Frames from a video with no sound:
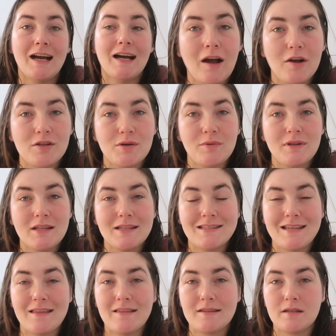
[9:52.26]
i also wanted to
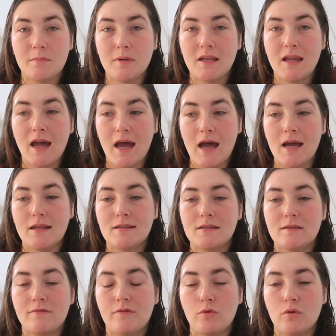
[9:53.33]
say that somebody
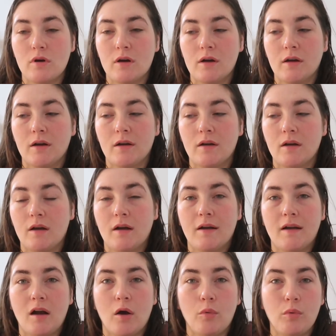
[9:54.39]
asked for
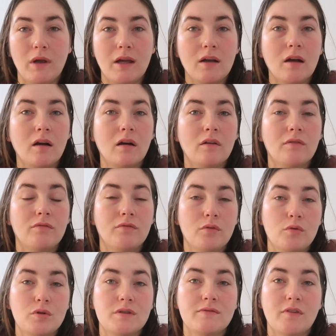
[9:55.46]
a week of
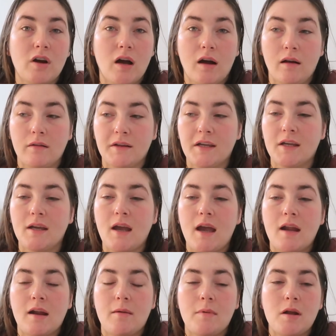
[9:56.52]
foods for ollie
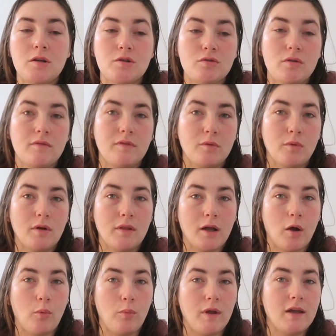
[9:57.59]
and i'm not sure if you want
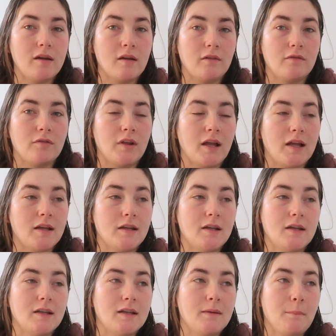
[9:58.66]
like a week of like
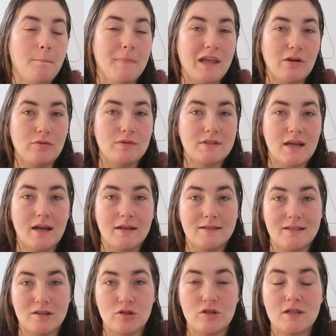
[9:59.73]
meals at
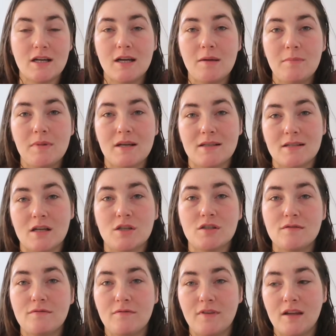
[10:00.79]
dinner time because i
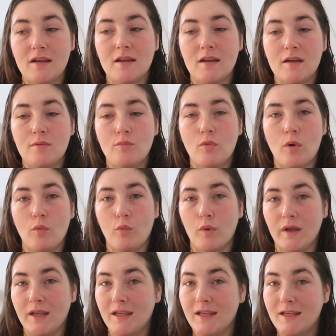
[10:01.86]
just feed him what
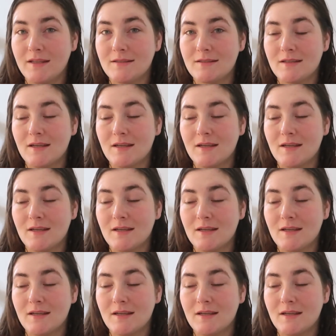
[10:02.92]
we eat